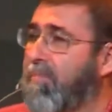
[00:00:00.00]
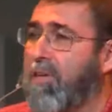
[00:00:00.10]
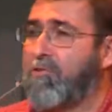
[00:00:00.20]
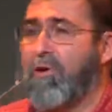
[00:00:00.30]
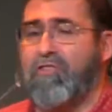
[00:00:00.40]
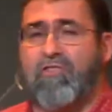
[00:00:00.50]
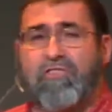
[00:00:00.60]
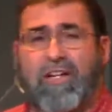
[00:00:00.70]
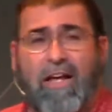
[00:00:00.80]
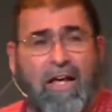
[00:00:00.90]
The
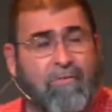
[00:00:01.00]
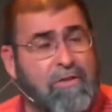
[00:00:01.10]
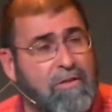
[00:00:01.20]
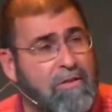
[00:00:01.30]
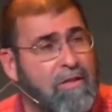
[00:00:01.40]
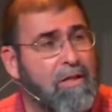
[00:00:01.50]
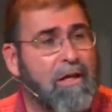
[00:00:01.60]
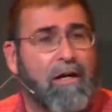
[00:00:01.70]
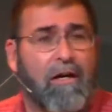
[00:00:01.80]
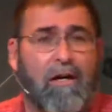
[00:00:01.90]
treasures in heaven
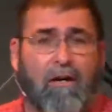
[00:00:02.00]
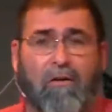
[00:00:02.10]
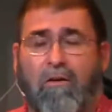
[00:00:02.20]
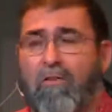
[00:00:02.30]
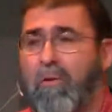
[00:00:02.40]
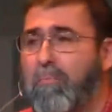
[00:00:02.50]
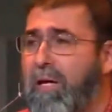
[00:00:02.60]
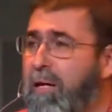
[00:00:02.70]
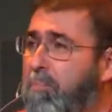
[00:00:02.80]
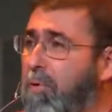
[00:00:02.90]
are all the
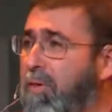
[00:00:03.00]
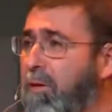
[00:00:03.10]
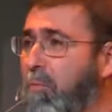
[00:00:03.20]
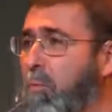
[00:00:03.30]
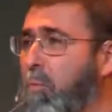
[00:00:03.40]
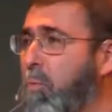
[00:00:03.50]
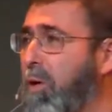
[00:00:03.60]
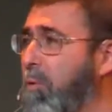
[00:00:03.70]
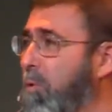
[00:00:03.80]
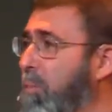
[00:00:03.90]
people that
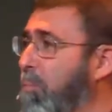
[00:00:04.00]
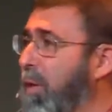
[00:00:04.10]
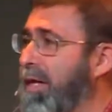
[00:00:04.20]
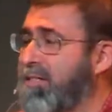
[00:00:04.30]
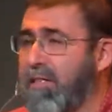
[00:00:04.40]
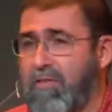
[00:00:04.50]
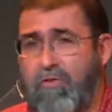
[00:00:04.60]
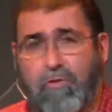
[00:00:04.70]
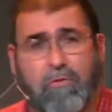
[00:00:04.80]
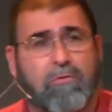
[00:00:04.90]
we were a blessing
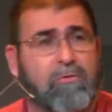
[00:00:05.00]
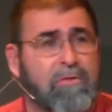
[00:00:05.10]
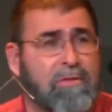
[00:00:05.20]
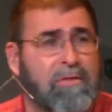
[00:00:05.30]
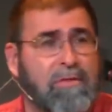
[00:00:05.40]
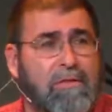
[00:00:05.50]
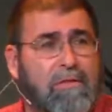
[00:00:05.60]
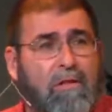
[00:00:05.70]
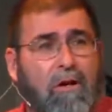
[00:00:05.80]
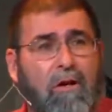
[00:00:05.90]
to,
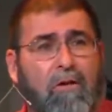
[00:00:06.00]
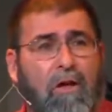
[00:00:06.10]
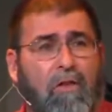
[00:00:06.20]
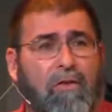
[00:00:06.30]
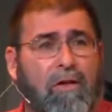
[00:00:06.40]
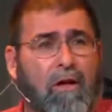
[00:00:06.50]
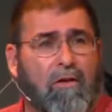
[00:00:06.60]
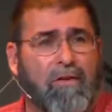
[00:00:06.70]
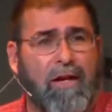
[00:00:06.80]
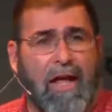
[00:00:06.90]
all
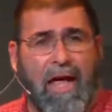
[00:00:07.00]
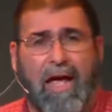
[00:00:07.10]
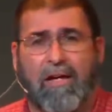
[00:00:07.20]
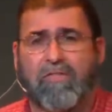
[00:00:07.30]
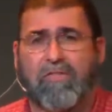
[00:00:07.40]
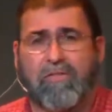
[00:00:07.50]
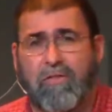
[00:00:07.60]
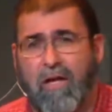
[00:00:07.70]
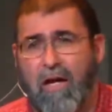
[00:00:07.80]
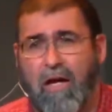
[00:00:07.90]
the acts
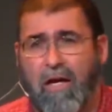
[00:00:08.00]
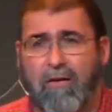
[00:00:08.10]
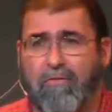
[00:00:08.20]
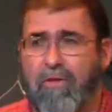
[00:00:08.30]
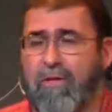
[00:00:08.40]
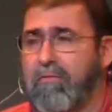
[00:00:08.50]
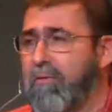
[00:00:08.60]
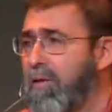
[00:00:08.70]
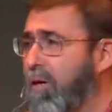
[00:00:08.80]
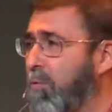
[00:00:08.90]
out of the
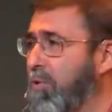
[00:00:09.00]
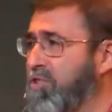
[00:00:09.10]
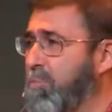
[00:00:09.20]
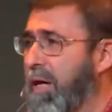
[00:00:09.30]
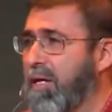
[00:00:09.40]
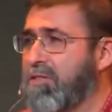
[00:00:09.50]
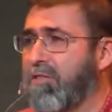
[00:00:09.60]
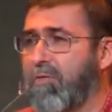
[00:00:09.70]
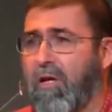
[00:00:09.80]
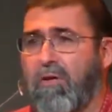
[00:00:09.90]
response
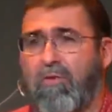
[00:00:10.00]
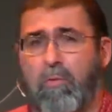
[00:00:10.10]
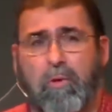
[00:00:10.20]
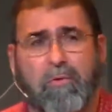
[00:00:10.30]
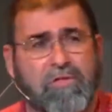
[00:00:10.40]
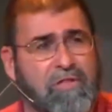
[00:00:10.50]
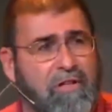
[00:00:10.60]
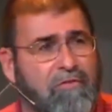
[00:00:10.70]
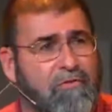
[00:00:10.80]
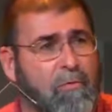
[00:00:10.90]
of love that we
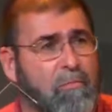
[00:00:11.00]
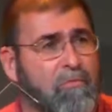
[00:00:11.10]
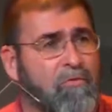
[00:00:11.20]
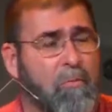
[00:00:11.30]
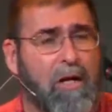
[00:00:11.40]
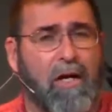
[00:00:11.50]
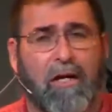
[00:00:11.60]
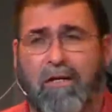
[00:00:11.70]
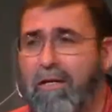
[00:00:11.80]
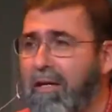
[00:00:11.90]
receive from
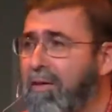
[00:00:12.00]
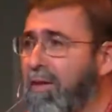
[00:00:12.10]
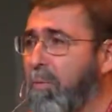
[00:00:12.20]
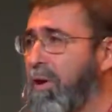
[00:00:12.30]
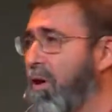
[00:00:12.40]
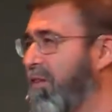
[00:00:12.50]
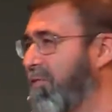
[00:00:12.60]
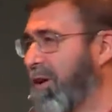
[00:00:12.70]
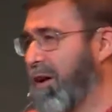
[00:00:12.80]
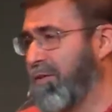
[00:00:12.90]
God that we
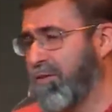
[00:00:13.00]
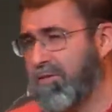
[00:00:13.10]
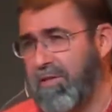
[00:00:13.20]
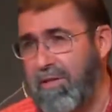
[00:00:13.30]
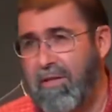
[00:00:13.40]
offer to others.